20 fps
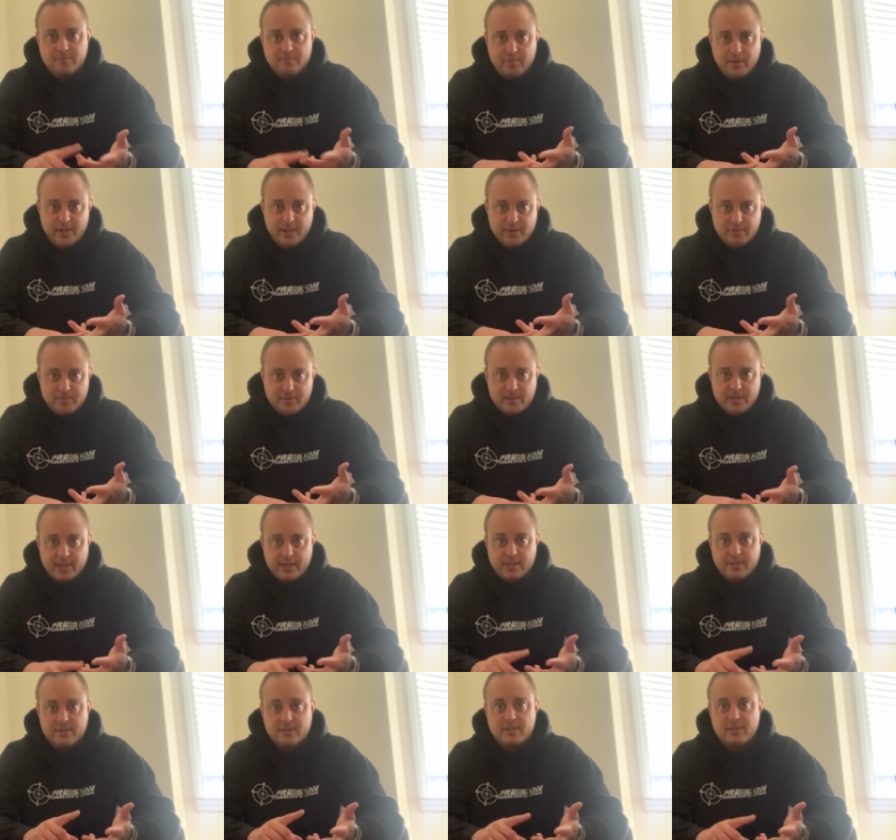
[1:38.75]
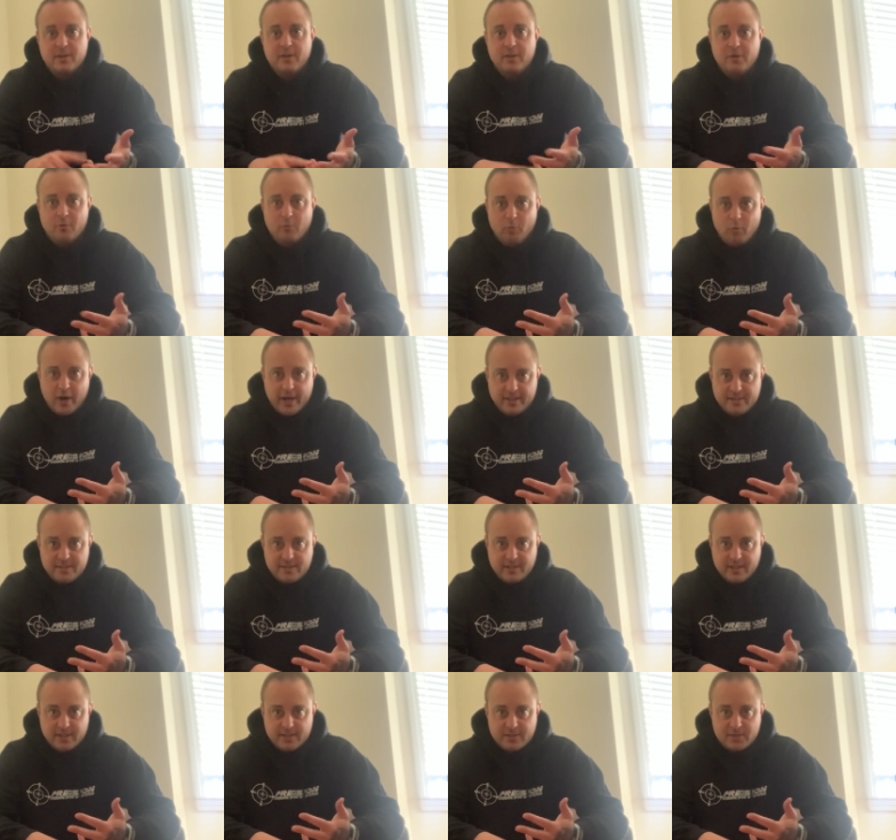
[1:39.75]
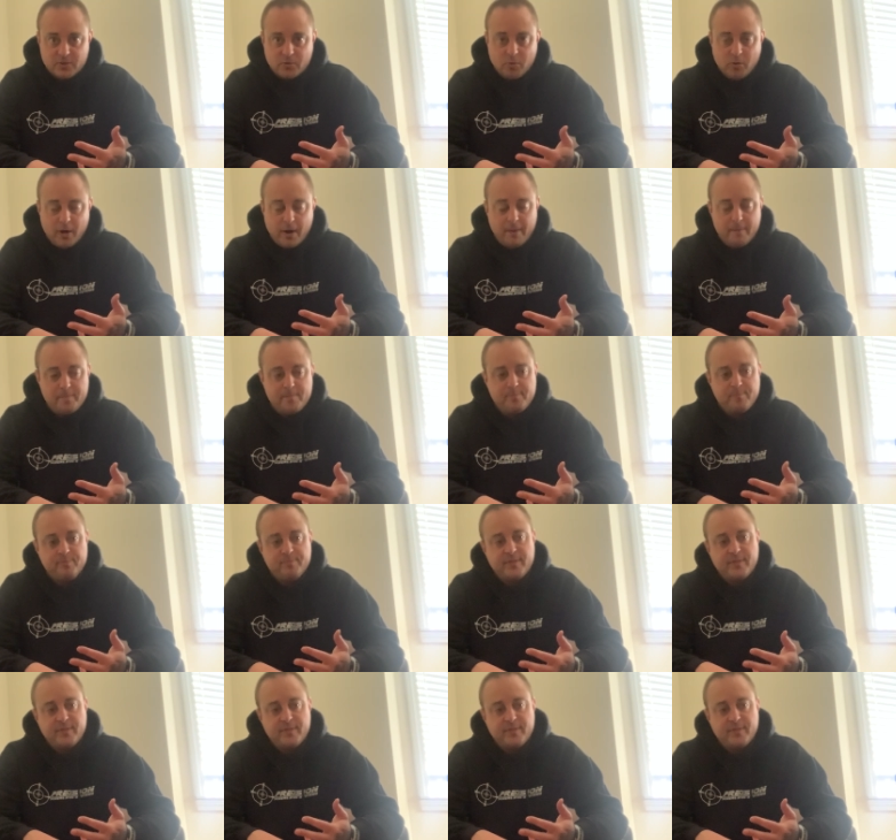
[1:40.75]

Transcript: medium stance, wide stance squat.